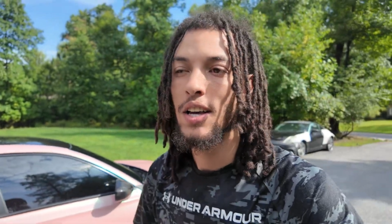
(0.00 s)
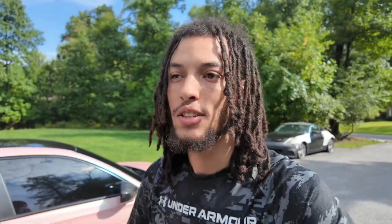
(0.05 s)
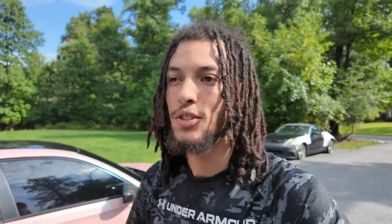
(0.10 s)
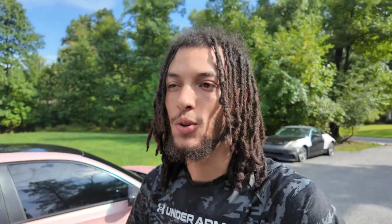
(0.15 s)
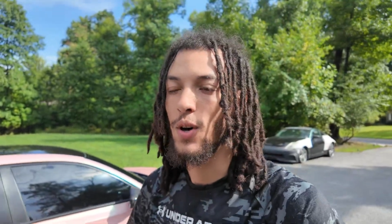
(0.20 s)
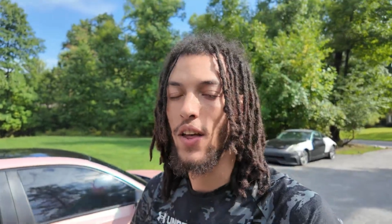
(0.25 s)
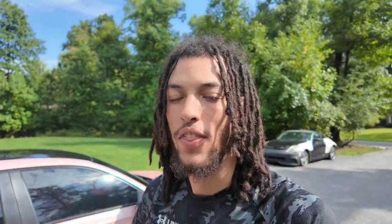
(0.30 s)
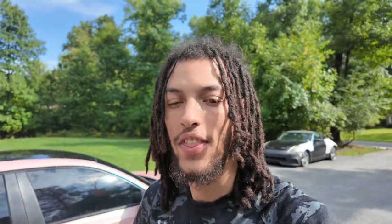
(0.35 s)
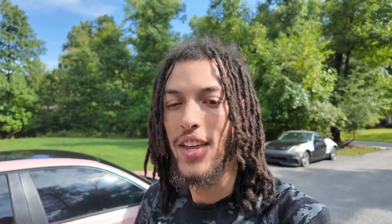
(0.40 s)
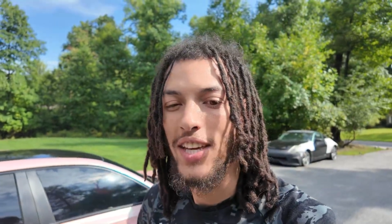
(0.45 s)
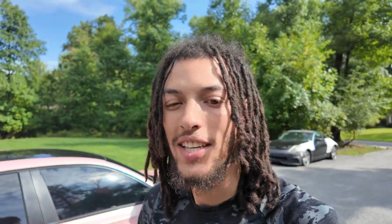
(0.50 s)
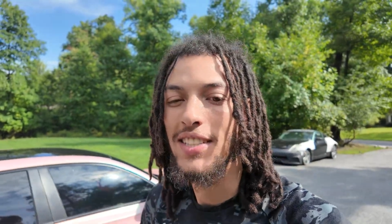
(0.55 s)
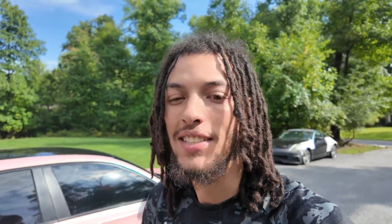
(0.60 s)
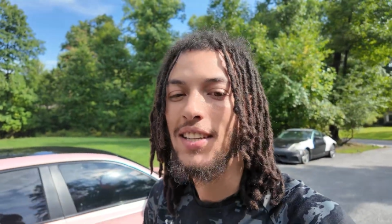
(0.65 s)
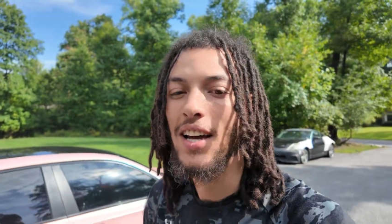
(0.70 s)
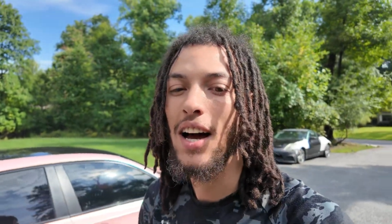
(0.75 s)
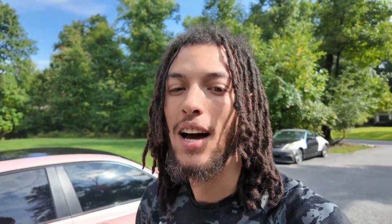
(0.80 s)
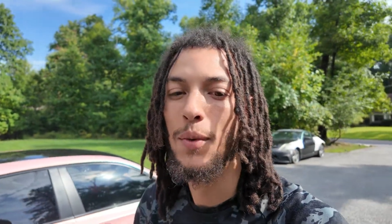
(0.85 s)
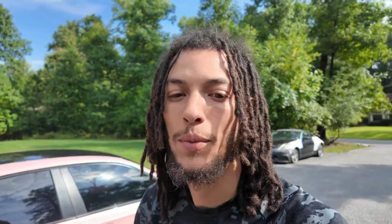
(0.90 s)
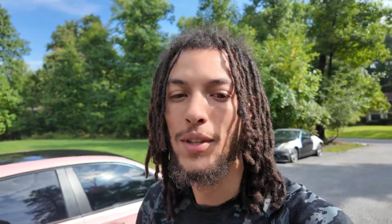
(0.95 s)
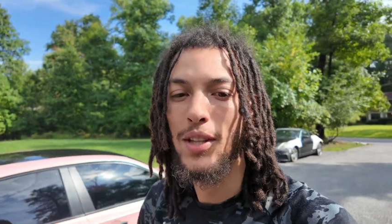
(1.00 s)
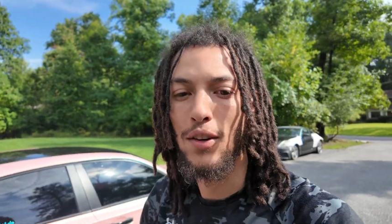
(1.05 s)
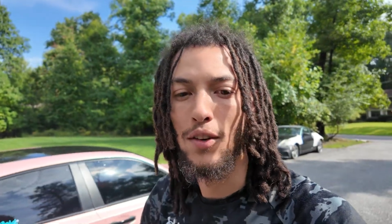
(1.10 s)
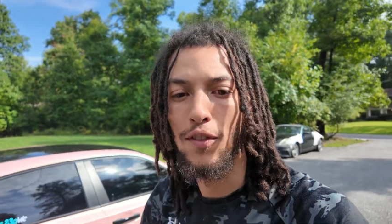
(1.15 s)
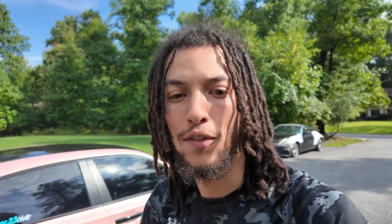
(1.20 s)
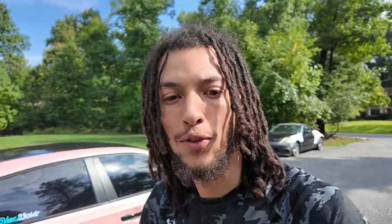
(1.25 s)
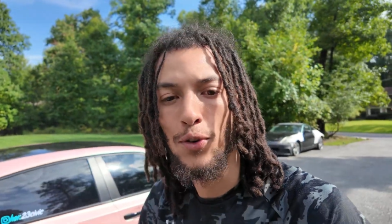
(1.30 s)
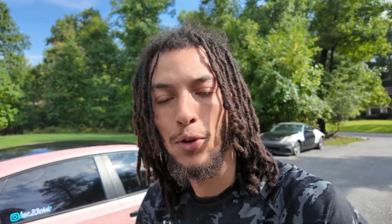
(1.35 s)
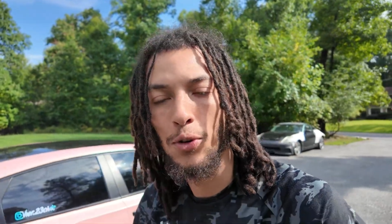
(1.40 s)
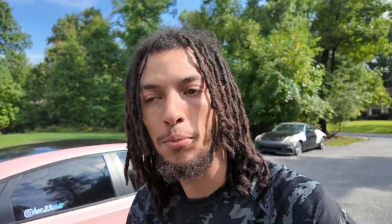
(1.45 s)
So I think it's time we did a
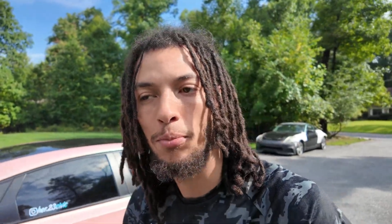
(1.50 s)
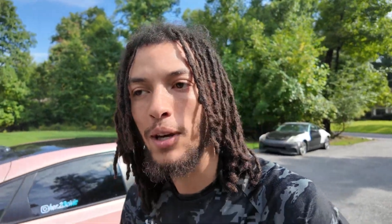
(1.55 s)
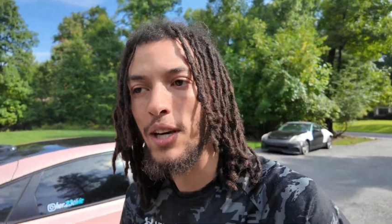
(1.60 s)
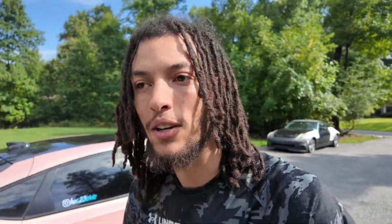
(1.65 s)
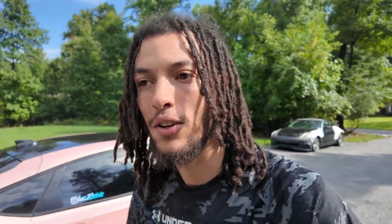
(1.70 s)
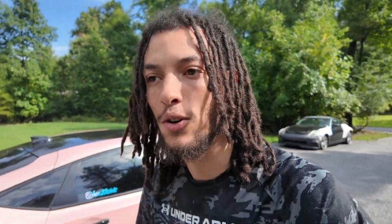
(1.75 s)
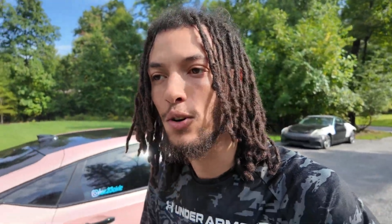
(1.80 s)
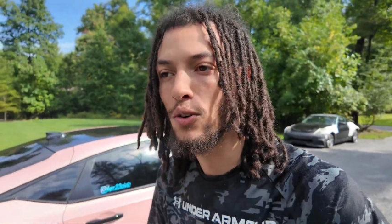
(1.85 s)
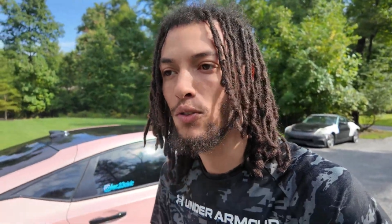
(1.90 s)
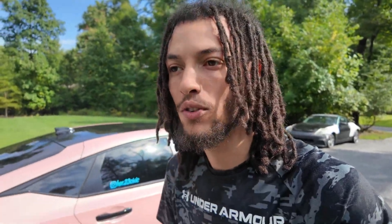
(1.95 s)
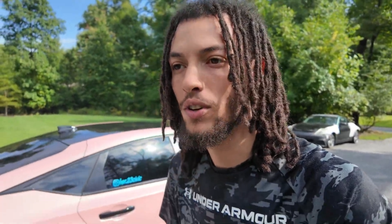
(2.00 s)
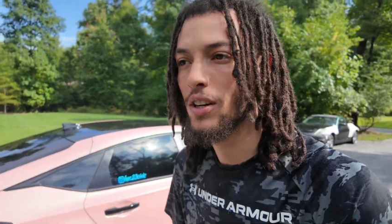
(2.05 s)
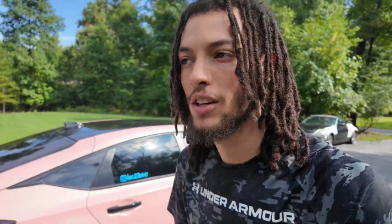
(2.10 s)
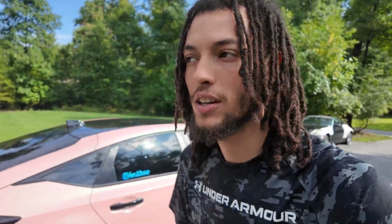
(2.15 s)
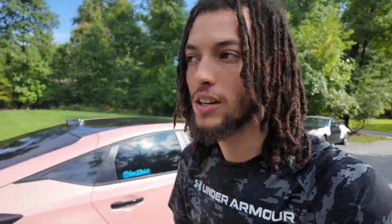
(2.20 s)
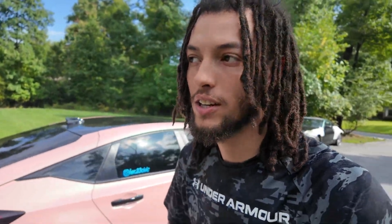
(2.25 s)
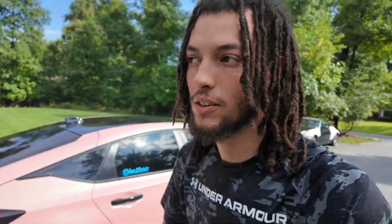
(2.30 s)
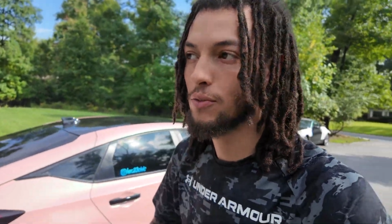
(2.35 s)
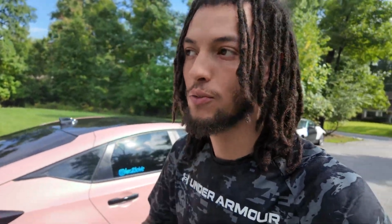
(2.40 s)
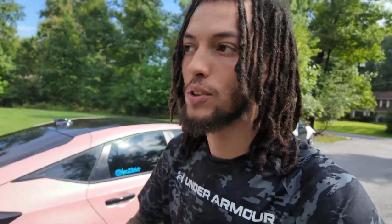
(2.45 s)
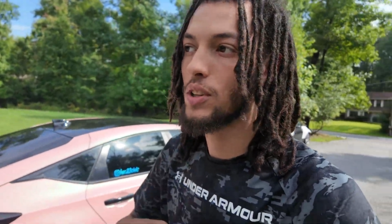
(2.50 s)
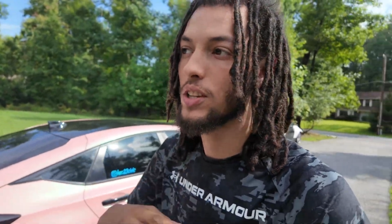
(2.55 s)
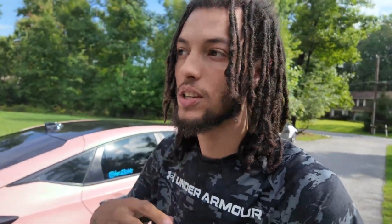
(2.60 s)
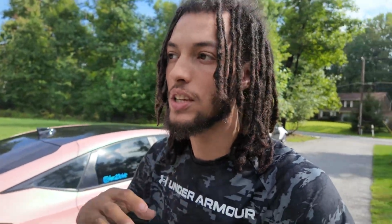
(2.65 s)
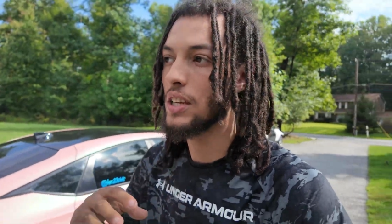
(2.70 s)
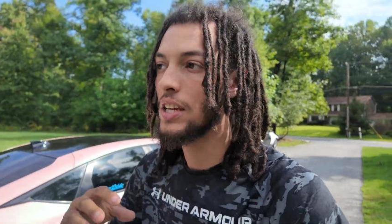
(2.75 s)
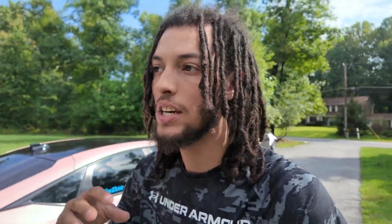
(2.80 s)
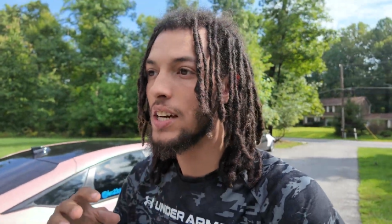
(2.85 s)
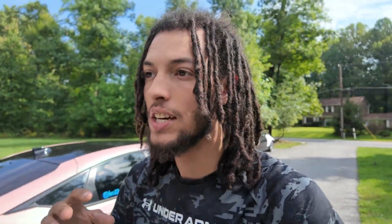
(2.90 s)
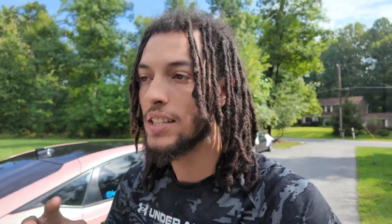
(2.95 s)
full makeover and
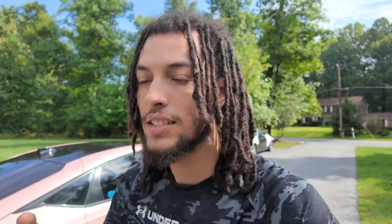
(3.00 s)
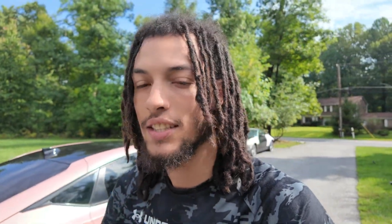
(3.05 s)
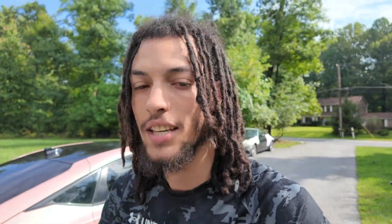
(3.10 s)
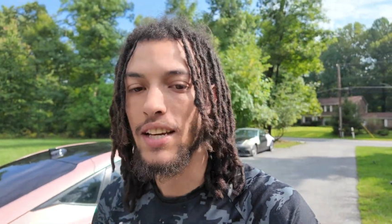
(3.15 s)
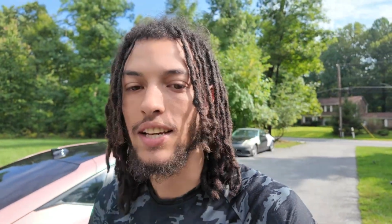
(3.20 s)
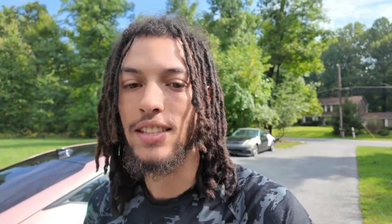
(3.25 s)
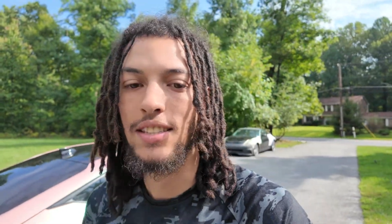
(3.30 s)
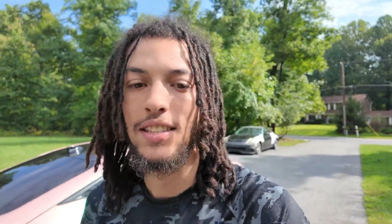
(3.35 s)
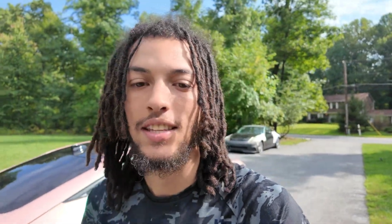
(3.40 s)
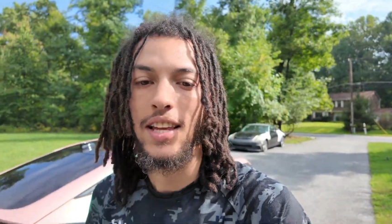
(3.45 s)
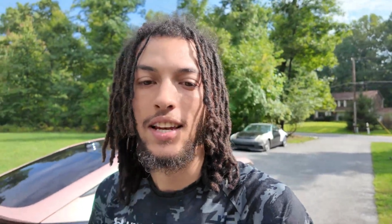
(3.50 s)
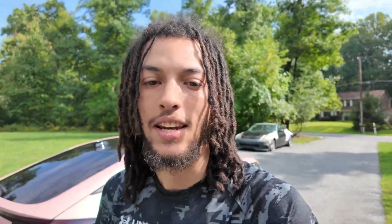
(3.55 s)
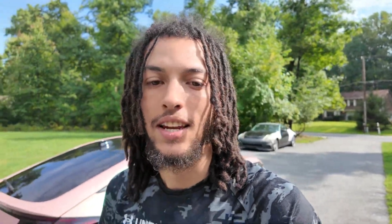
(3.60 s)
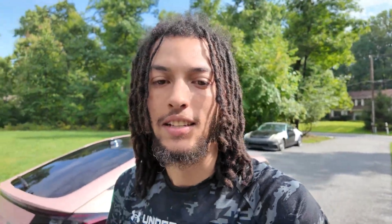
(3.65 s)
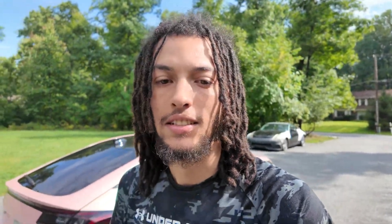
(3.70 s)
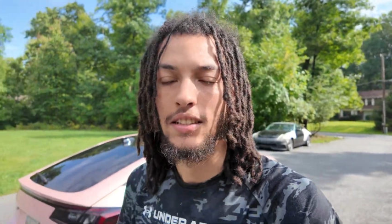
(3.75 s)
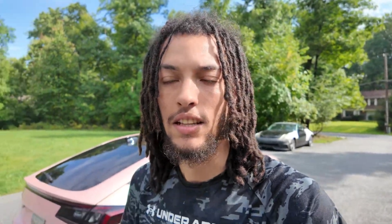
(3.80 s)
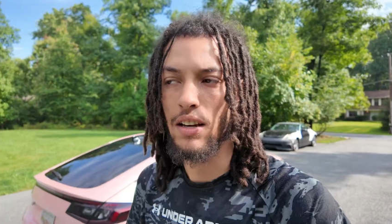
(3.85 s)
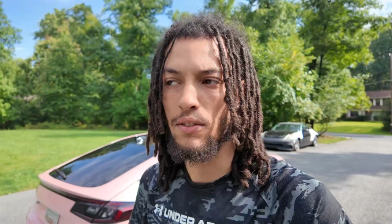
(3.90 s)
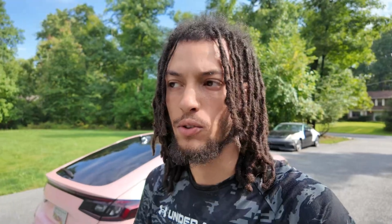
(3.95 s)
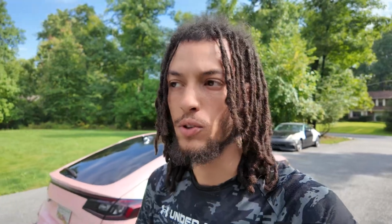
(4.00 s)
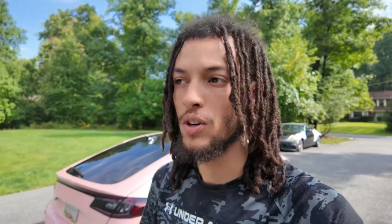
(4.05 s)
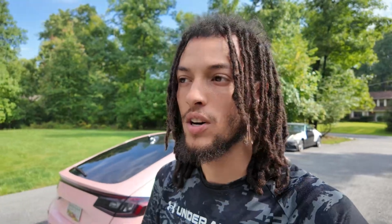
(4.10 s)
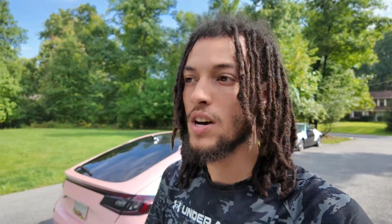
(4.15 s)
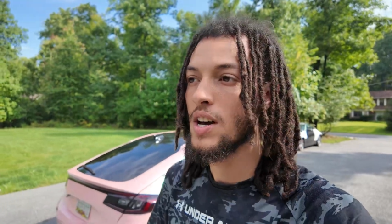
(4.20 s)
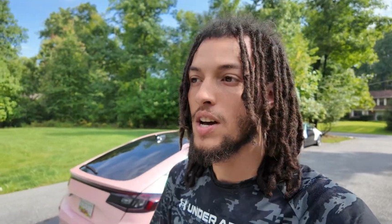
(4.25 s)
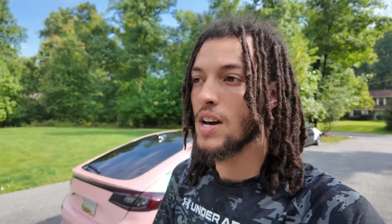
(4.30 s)
really take it to that next level.